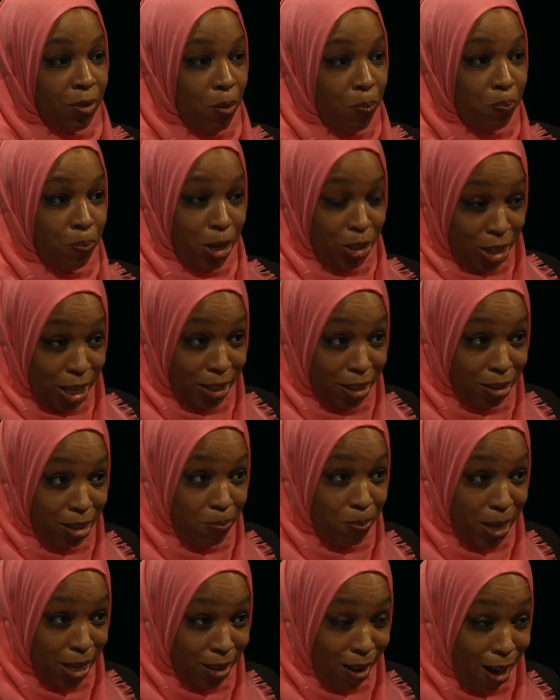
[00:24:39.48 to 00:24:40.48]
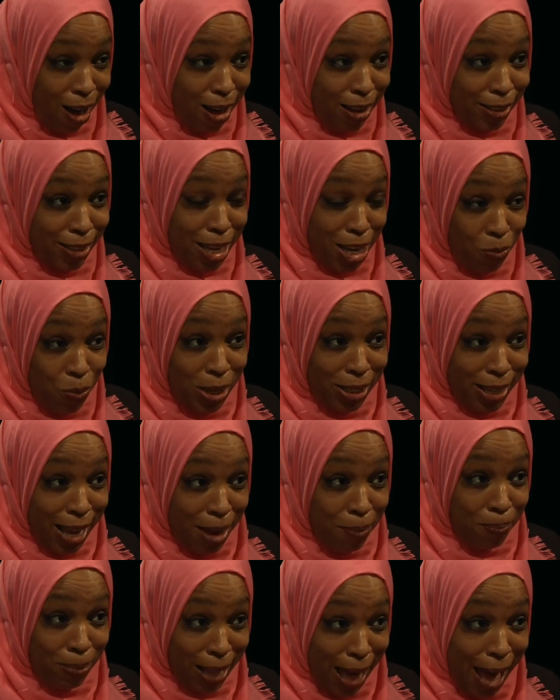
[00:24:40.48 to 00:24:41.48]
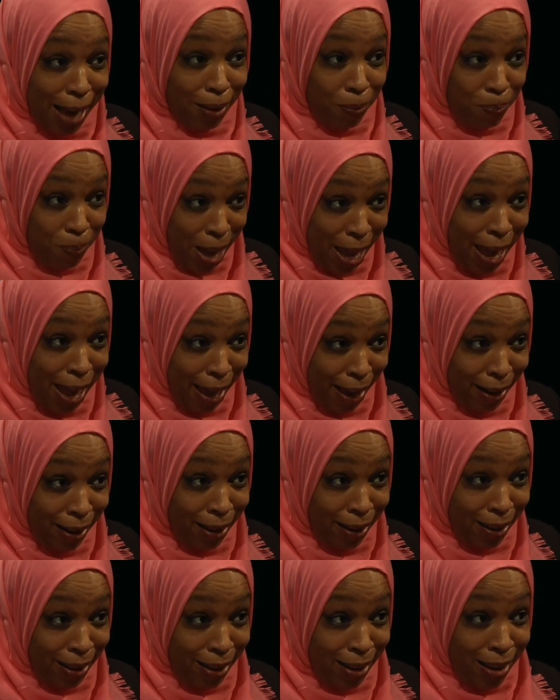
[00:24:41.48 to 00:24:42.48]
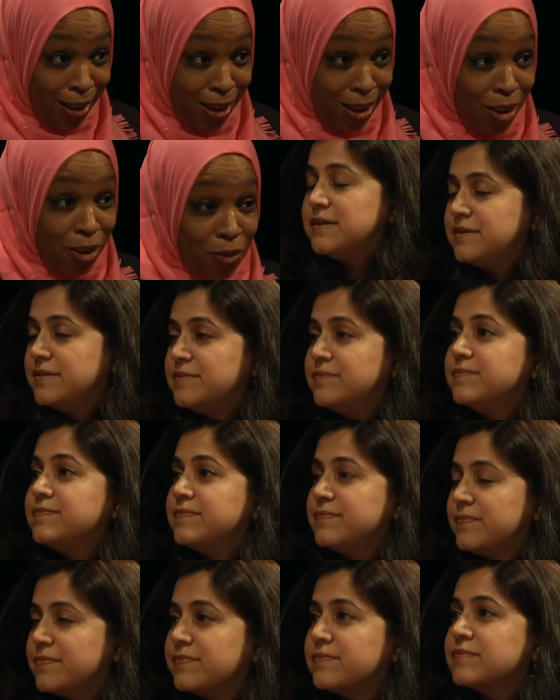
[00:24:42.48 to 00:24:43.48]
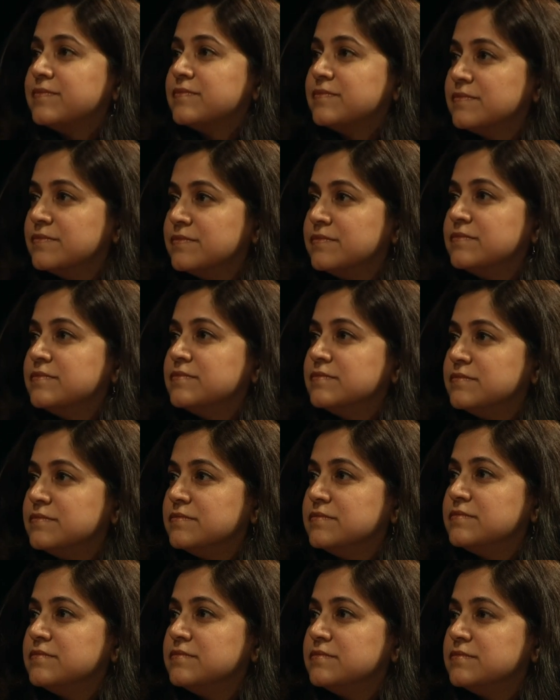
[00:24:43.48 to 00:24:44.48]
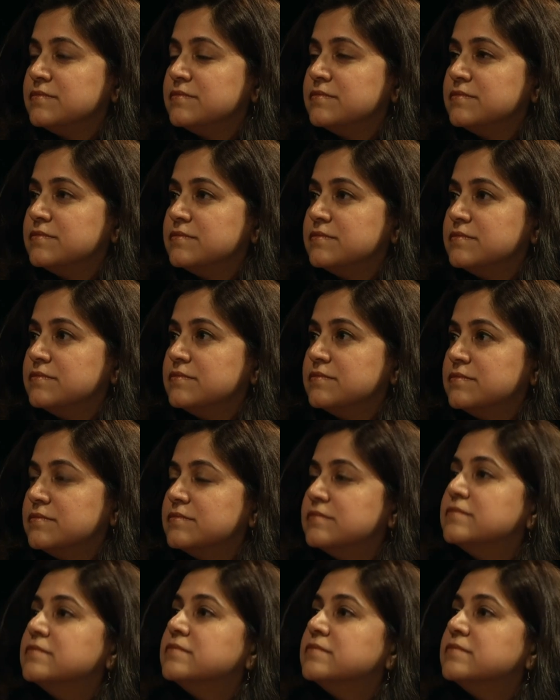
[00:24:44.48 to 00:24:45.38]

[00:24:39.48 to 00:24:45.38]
particularly because he was a black man, right? Right um, as they started